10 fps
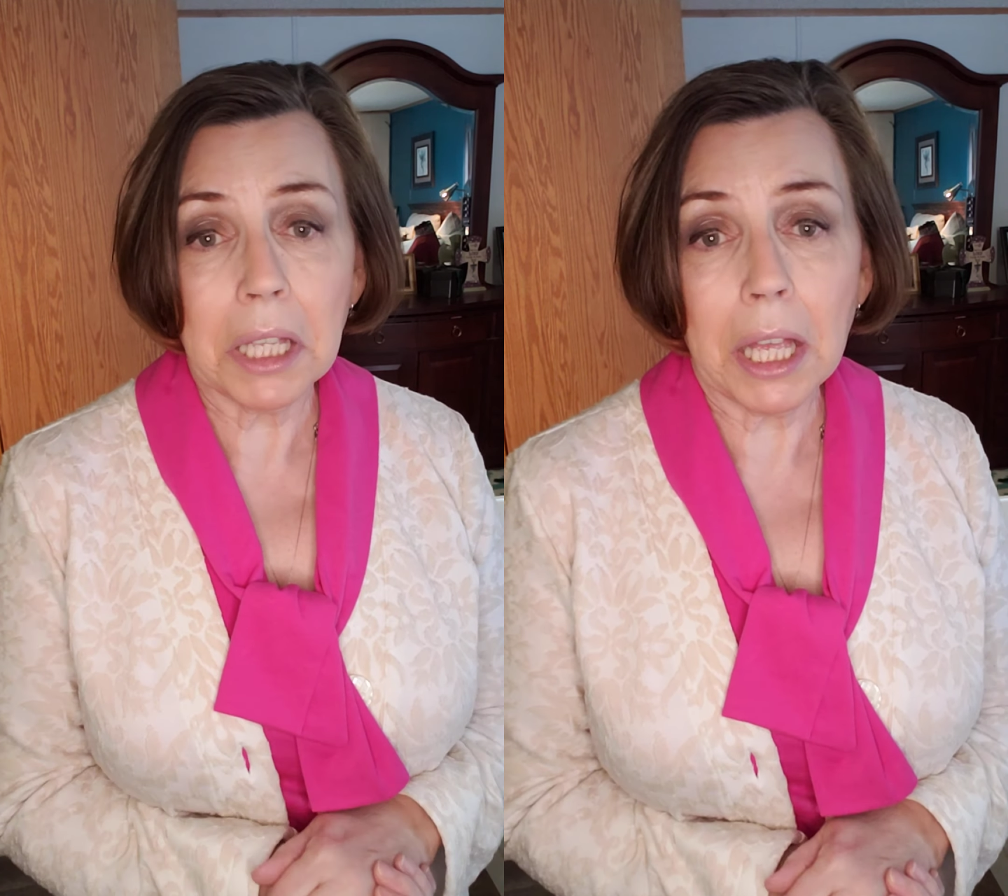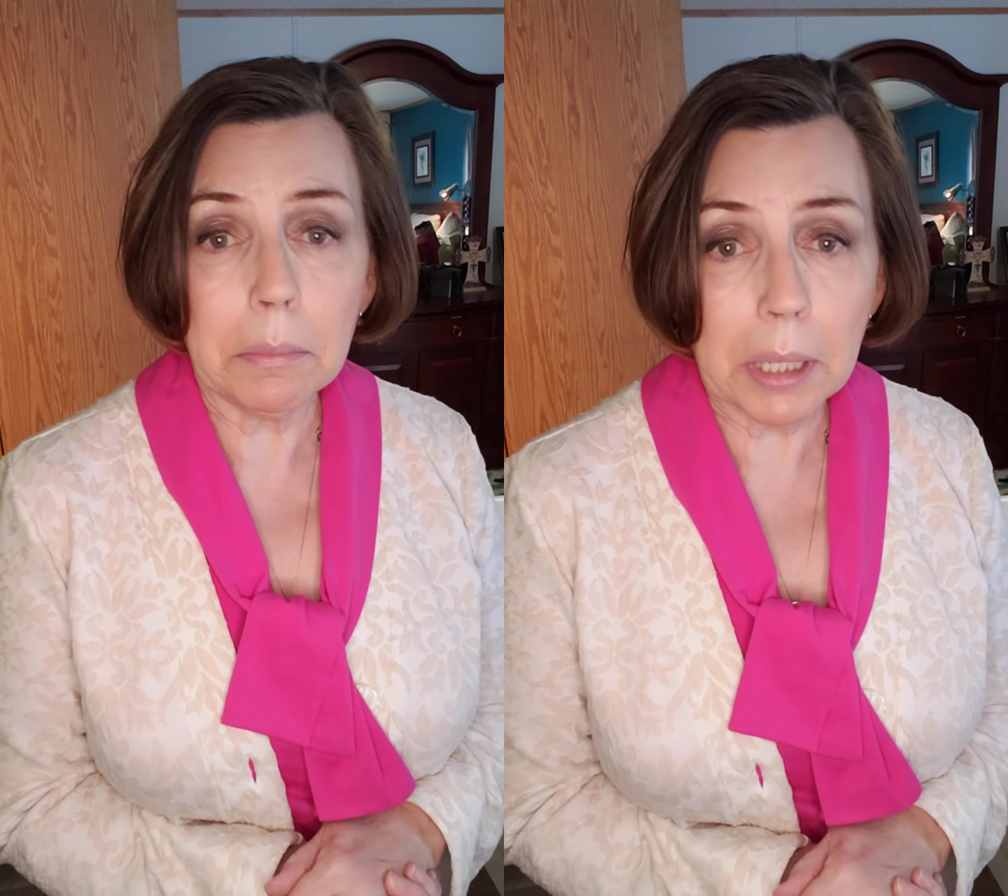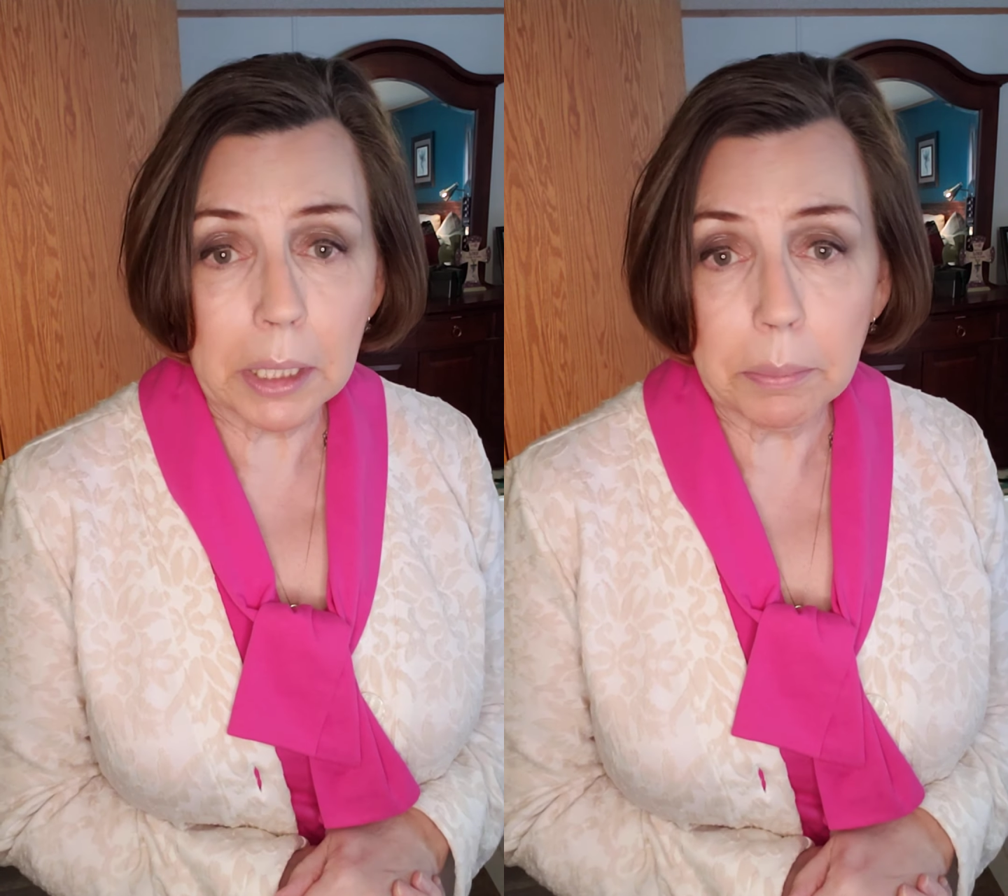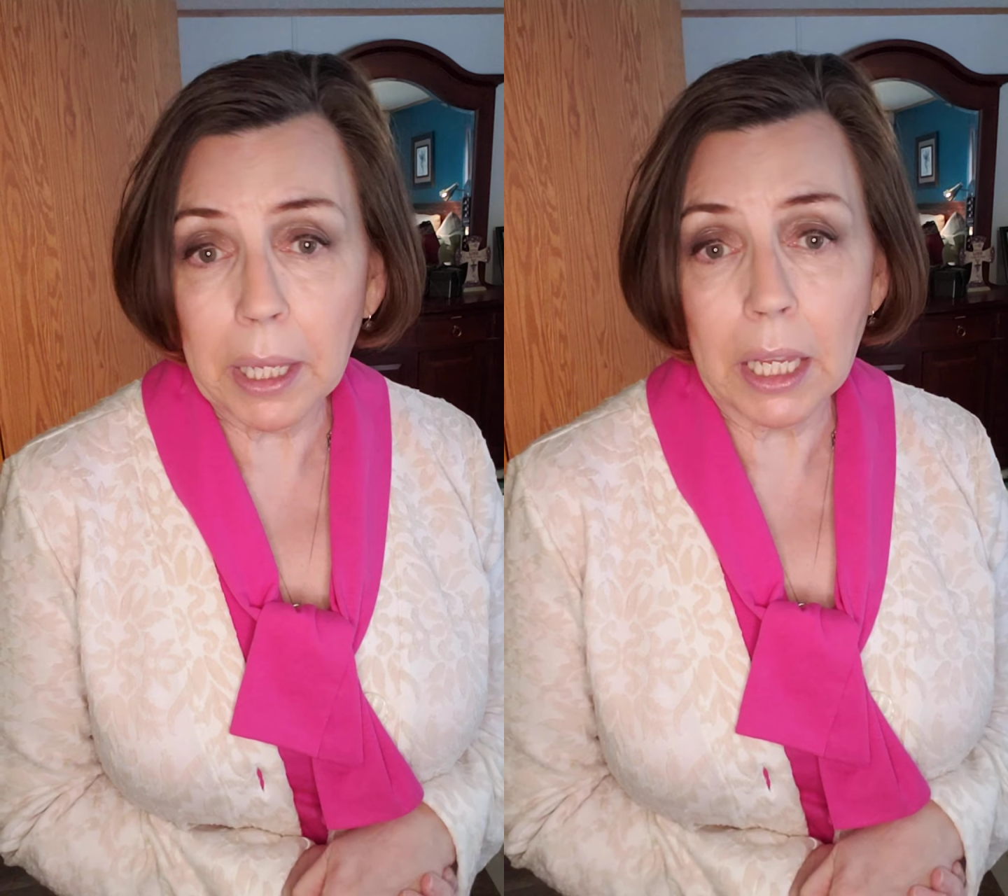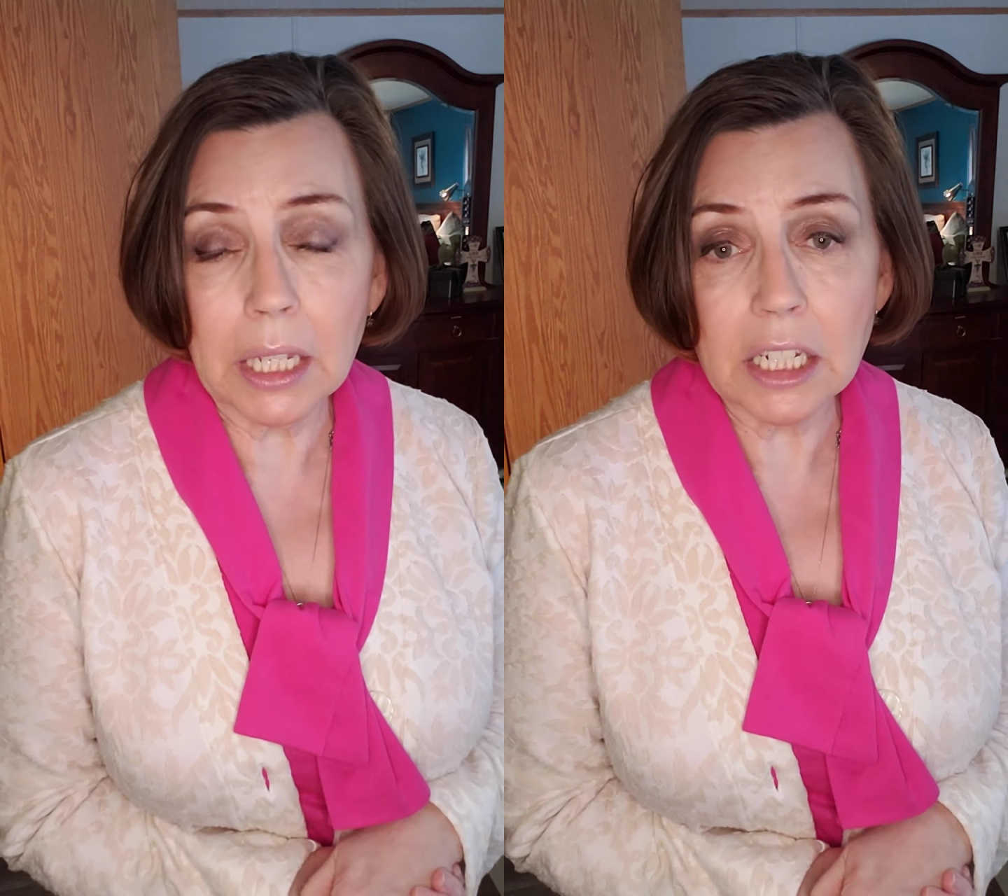I might have
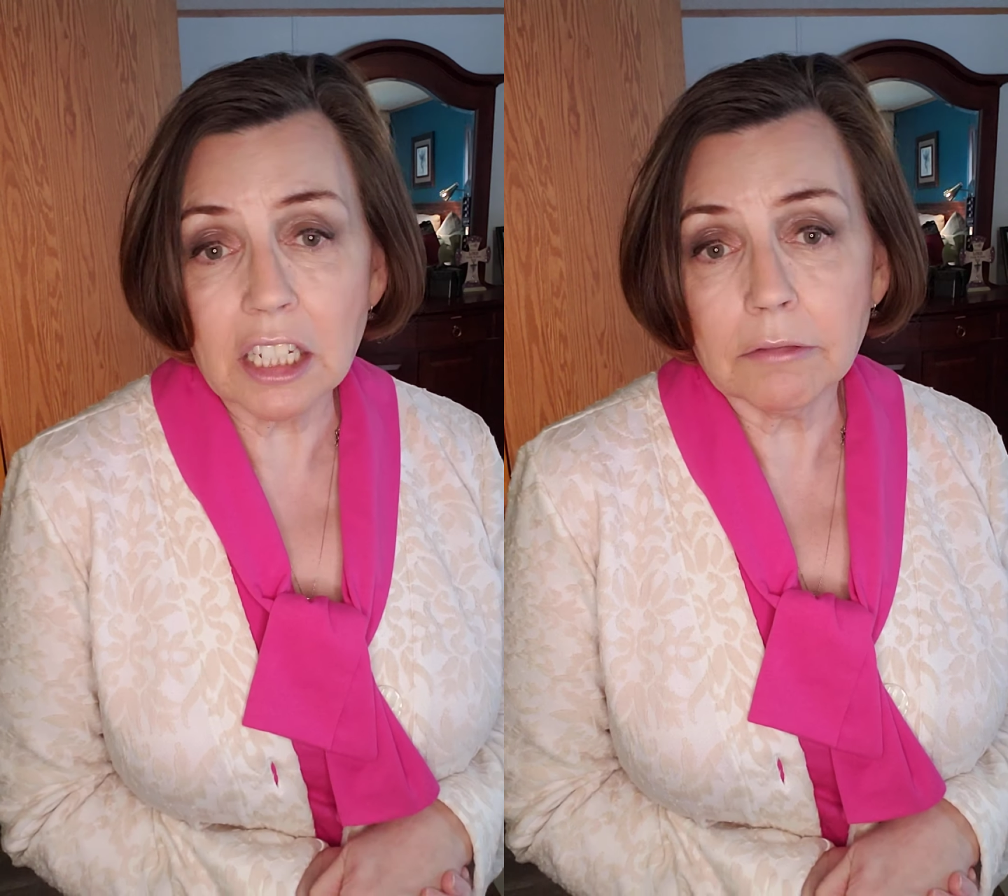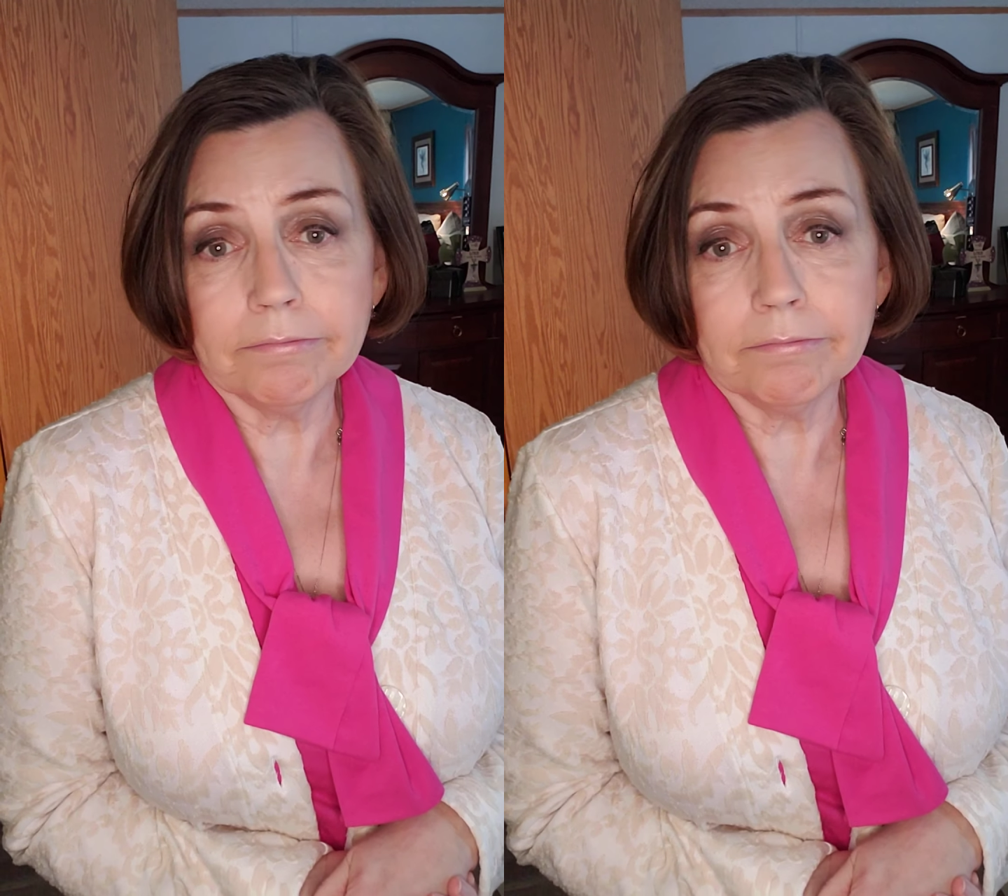paid